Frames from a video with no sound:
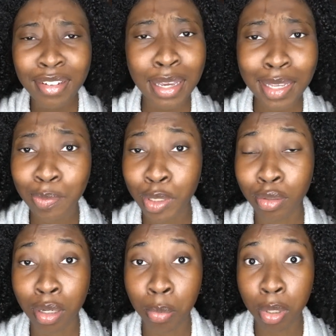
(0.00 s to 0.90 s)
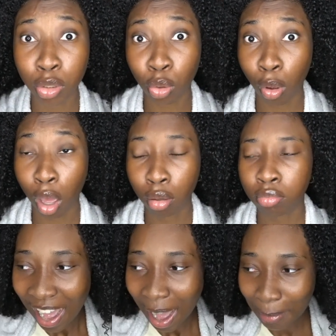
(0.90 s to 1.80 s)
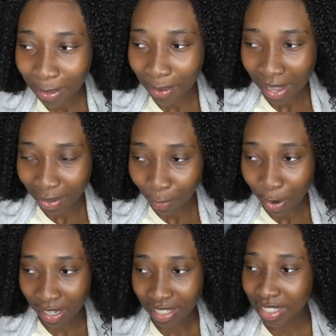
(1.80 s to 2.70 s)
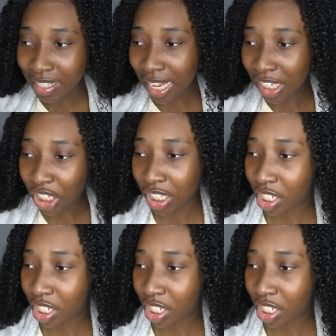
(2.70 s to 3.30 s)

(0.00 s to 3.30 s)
It's built up, but it's okay. I'm gonna go ahead and work in sections.